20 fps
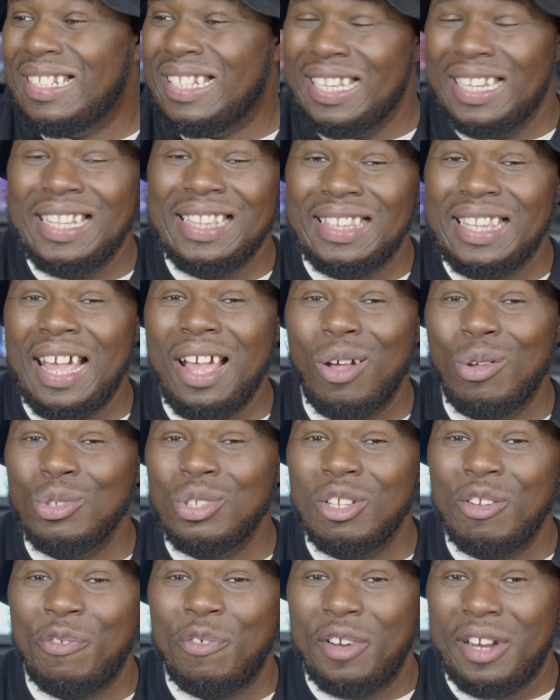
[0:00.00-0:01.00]

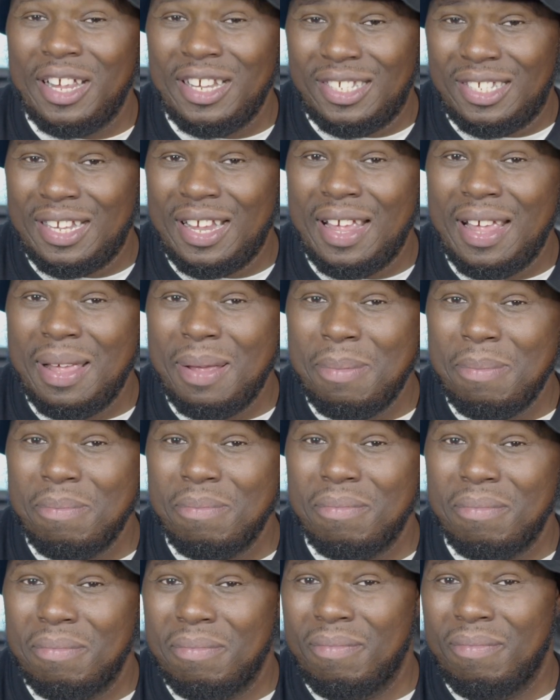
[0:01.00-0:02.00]
10,000 for that same 1
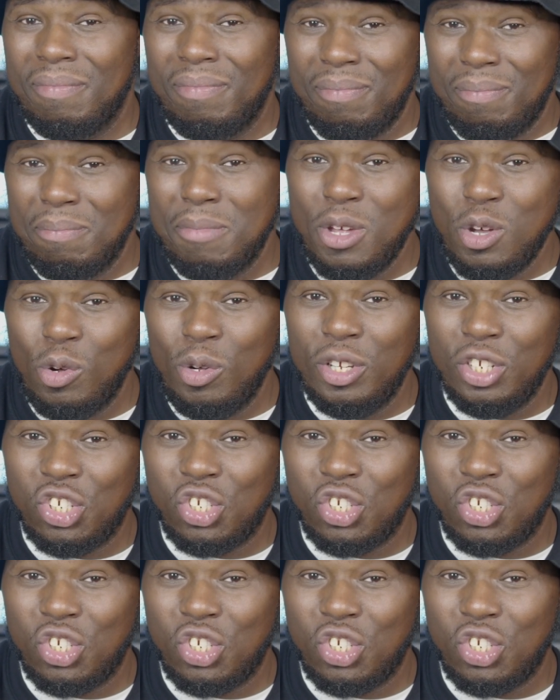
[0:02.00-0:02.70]
million